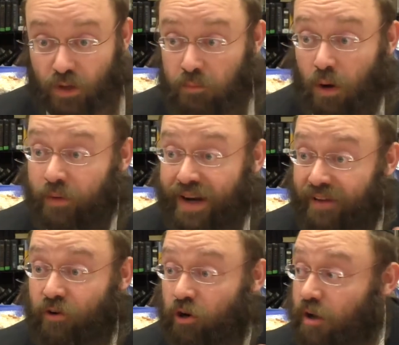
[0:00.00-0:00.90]
but we
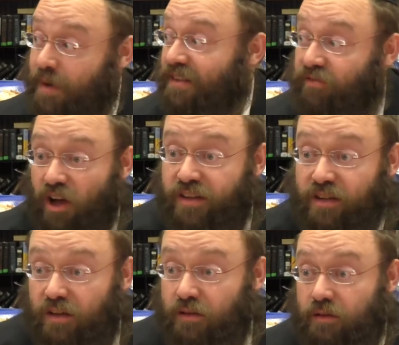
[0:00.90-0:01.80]
never heard about
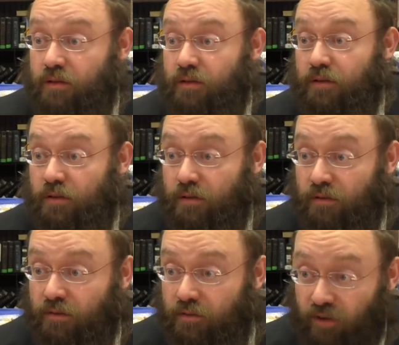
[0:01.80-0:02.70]
vodka.
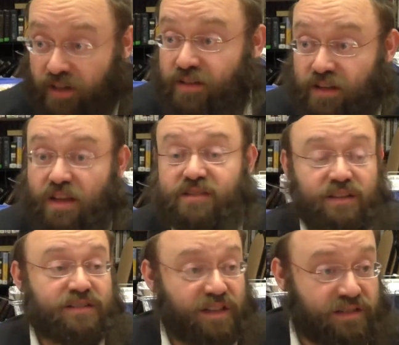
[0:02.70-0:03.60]
Vodka doesn't
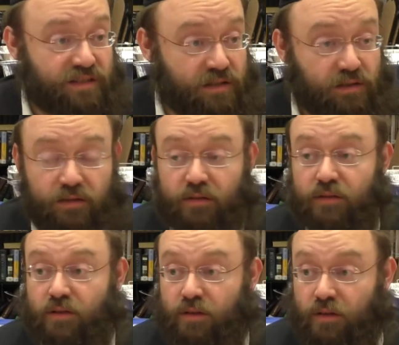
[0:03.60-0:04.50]
exist.
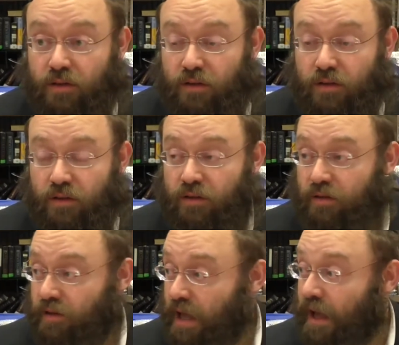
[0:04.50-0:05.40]

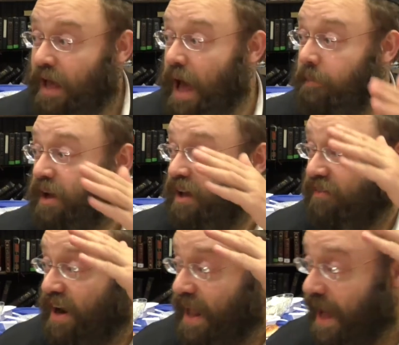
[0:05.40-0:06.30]
Yeah, Chama
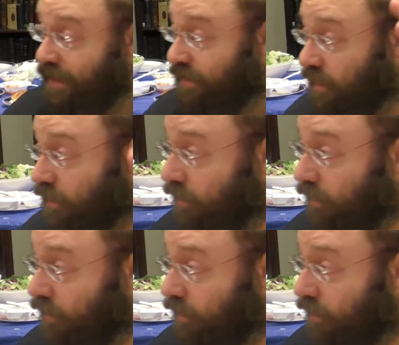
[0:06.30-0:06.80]
Kavan Atik,